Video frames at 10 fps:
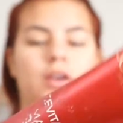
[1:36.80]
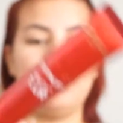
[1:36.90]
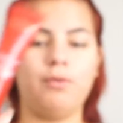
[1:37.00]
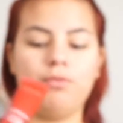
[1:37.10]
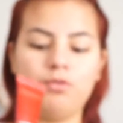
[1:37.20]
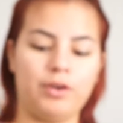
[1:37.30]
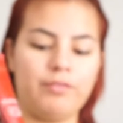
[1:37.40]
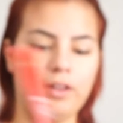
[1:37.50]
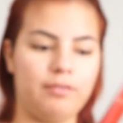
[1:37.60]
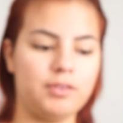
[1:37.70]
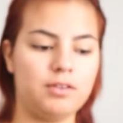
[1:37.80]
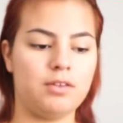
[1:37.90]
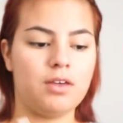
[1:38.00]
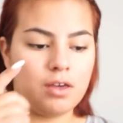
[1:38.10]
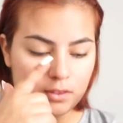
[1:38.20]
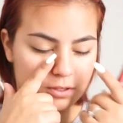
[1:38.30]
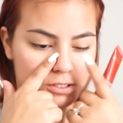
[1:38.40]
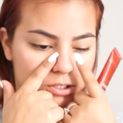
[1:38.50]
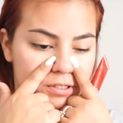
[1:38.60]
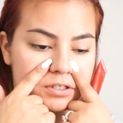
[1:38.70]
I will forever love this. This
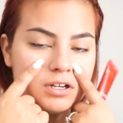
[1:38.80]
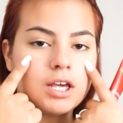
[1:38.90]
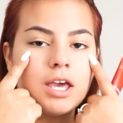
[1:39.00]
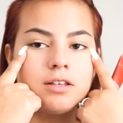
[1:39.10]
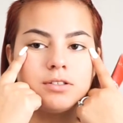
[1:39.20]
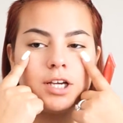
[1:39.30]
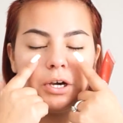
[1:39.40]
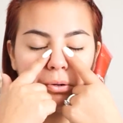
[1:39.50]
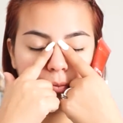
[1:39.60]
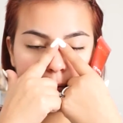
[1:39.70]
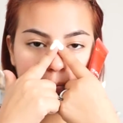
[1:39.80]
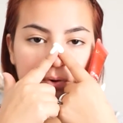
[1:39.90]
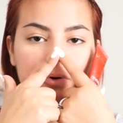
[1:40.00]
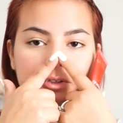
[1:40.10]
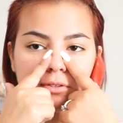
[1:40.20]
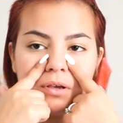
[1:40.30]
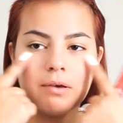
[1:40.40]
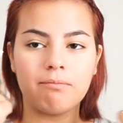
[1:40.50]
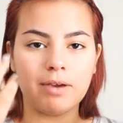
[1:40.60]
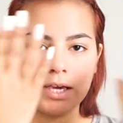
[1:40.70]
is just gonna cancel out all my pores
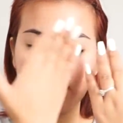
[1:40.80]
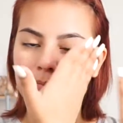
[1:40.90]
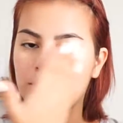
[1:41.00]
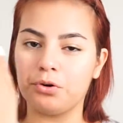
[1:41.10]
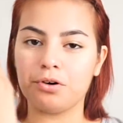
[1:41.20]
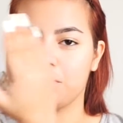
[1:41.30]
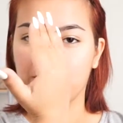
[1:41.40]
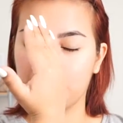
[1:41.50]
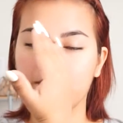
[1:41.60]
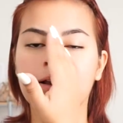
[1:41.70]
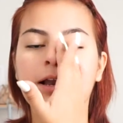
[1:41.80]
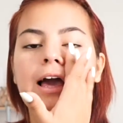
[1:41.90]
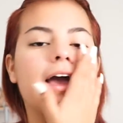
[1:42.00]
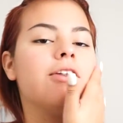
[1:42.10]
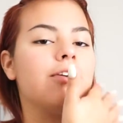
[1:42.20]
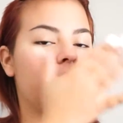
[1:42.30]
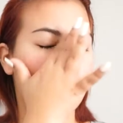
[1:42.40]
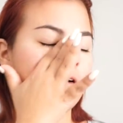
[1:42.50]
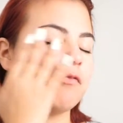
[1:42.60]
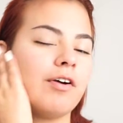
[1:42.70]
and make them look like I
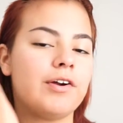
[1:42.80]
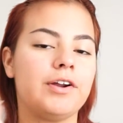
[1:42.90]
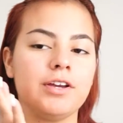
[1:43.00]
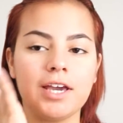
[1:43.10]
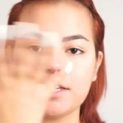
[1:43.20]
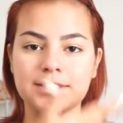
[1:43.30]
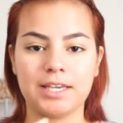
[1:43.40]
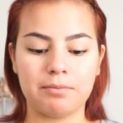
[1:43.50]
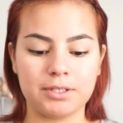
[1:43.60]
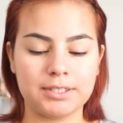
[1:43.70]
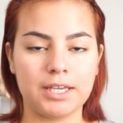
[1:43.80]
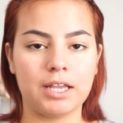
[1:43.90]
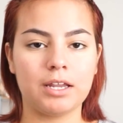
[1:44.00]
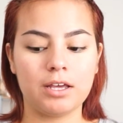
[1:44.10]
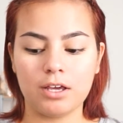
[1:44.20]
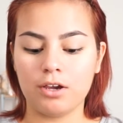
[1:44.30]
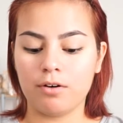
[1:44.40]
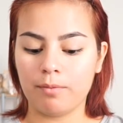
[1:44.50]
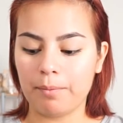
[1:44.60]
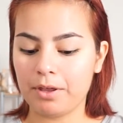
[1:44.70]
have very seamless skin.
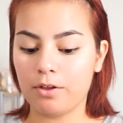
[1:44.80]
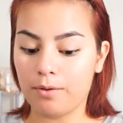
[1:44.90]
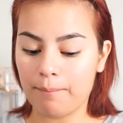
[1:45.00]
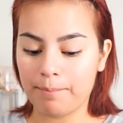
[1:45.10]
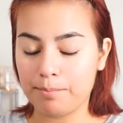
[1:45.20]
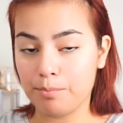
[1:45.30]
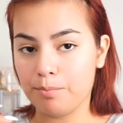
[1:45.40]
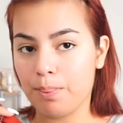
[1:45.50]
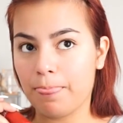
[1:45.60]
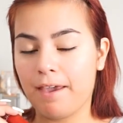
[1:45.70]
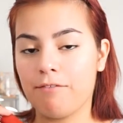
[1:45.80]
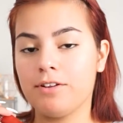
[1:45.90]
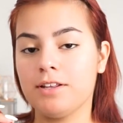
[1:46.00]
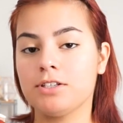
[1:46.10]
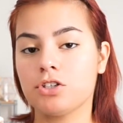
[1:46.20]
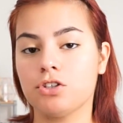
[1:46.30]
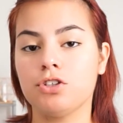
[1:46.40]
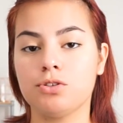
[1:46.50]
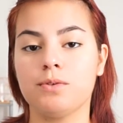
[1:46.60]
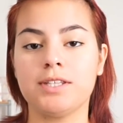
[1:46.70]
Remember, everything that's got to
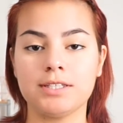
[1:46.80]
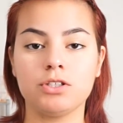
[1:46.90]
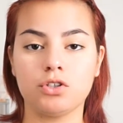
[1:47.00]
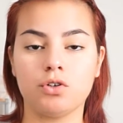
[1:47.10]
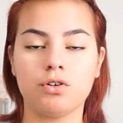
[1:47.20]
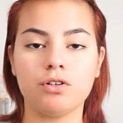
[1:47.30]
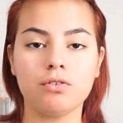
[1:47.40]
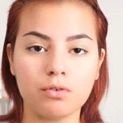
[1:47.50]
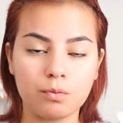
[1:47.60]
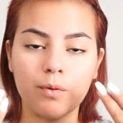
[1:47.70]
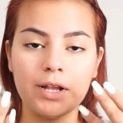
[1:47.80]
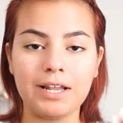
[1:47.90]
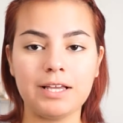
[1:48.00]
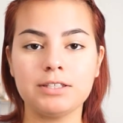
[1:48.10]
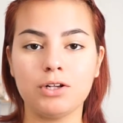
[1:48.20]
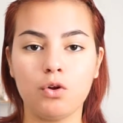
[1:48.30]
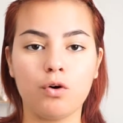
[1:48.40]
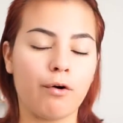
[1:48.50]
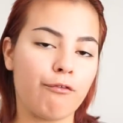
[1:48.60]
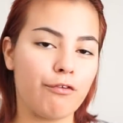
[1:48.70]
do with this tutorial, we need to
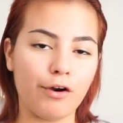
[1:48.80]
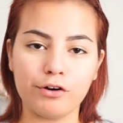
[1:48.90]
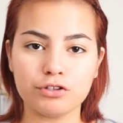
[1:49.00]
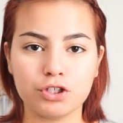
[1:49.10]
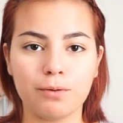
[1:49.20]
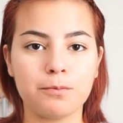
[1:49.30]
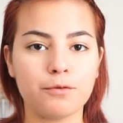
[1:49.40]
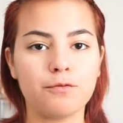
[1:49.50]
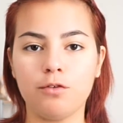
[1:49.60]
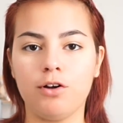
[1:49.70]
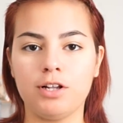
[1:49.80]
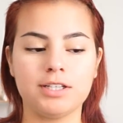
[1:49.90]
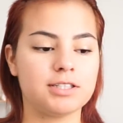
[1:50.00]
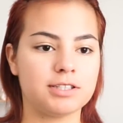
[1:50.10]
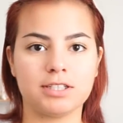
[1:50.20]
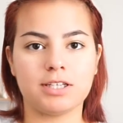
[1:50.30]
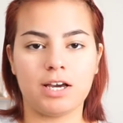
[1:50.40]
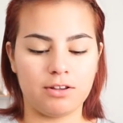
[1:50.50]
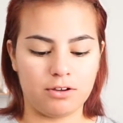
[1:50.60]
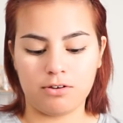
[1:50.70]
look photoshopped, flawless, because that's
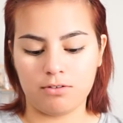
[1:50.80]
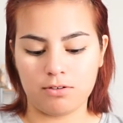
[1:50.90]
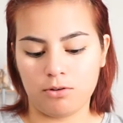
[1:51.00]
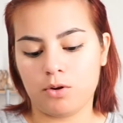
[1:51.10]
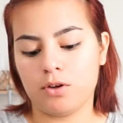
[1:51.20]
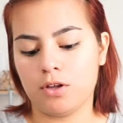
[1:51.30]
how the girls look.